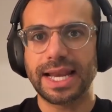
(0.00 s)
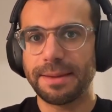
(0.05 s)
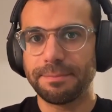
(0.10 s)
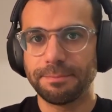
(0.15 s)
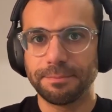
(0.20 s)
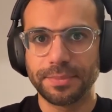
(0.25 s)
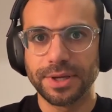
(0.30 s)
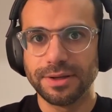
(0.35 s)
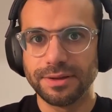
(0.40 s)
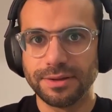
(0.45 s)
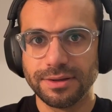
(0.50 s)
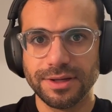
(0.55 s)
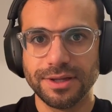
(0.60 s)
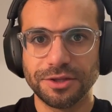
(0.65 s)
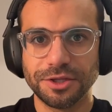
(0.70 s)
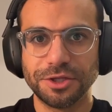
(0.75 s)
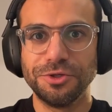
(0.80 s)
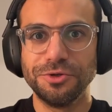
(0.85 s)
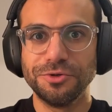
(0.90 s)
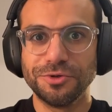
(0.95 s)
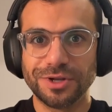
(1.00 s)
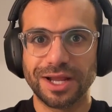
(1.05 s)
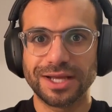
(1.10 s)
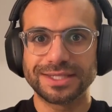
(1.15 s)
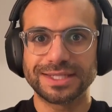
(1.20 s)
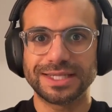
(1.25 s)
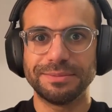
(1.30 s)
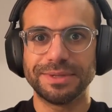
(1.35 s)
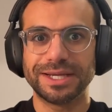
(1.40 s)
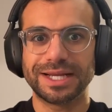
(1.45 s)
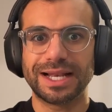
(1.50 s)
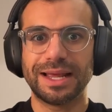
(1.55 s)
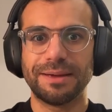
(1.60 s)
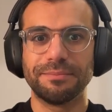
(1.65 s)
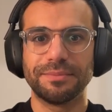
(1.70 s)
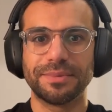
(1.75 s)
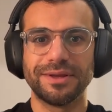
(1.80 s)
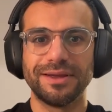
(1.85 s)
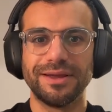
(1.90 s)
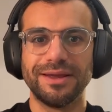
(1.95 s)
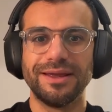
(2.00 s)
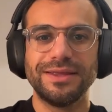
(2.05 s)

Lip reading: clamp. The euglycemic clamp.